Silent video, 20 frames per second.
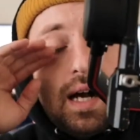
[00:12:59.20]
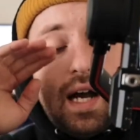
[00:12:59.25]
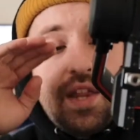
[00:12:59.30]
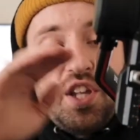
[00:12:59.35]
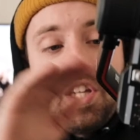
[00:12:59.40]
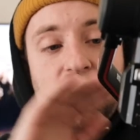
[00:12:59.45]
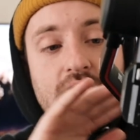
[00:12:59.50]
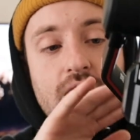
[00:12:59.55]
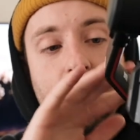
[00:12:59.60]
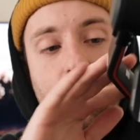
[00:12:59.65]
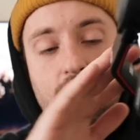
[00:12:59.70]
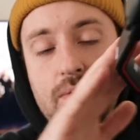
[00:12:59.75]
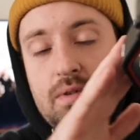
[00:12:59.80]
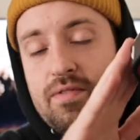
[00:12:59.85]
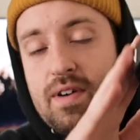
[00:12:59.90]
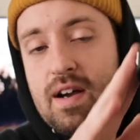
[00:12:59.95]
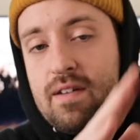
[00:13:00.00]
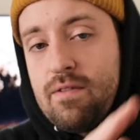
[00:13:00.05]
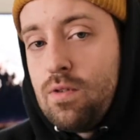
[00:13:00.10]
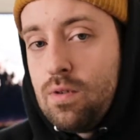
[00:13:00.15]
I think the carbon
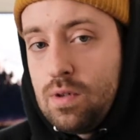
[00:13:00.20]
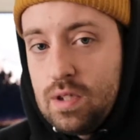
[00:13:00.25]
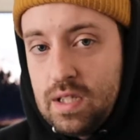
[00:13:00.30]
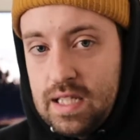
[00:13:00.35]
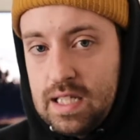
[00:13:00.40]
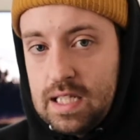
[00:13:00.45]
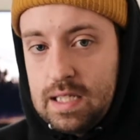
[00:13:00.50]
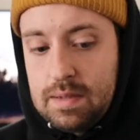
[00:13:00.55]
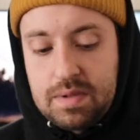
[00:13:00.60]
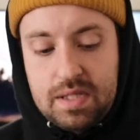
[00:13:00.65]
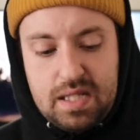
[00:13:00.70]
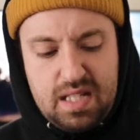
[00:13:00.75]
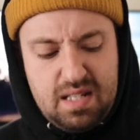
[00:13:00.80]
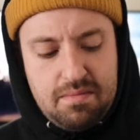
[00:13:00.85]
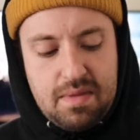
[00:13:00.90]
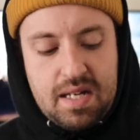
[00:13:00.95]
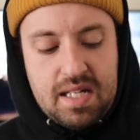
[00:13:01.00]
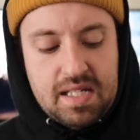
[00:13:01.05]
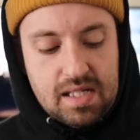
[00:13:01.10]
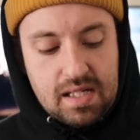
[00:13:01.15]
fiber really helps it and
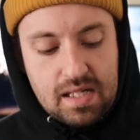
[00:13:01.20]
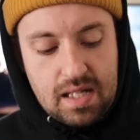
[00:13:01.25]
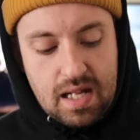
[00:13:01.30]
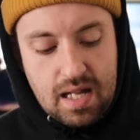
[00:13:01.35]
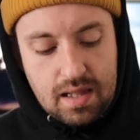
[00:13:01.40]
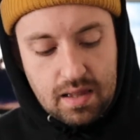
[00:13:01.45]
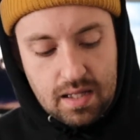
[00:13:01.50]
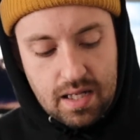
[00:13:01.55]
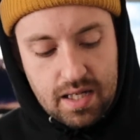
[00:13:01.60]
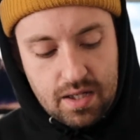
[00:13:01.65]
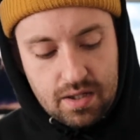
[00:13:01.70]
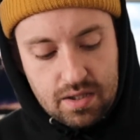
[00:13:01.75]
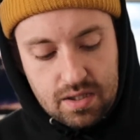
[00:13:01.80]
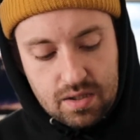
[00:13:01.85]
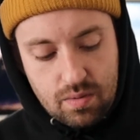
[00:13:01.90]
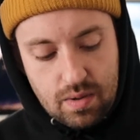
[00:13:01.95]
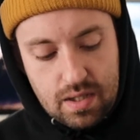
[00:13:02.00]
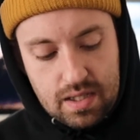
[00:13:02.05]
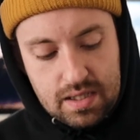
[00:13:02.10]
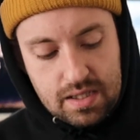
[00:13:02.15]
makes it a lot lighter as
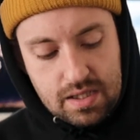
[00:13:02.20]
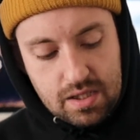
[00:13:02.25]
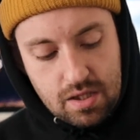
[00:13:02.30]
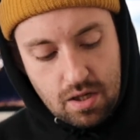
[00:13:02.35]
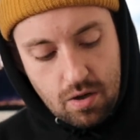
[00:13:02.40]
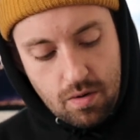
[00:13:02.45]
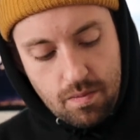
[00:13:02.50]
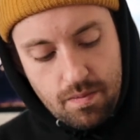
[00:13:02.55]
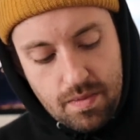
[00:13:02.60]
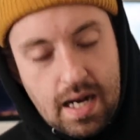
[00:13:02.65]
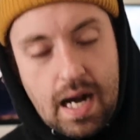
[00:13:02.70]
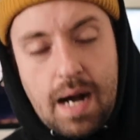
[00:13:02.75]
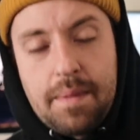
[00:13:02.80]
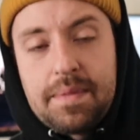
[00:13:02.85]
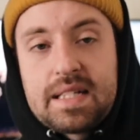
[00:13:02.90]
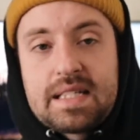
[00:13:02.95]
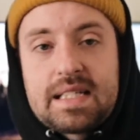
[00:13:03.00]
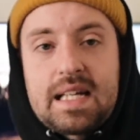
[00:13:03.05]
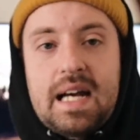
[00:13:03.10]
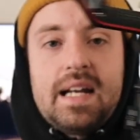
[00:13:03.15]
well. So I'm
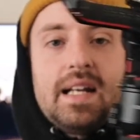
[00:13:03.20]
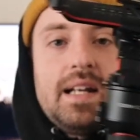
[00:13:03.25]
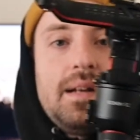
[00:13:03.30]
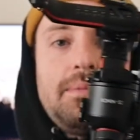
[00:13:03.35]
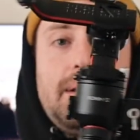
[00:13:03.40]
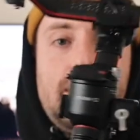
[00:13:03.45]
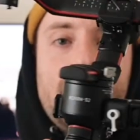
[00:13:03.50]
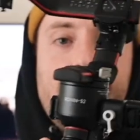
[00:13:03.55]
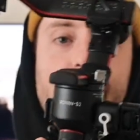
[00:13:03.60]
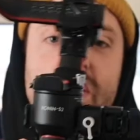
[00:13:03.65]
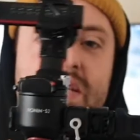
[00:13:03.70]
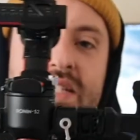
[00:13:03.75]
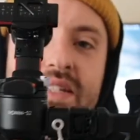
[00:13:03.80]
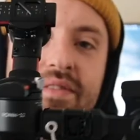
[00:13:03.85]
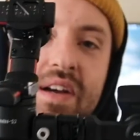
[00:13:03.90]
excited about this.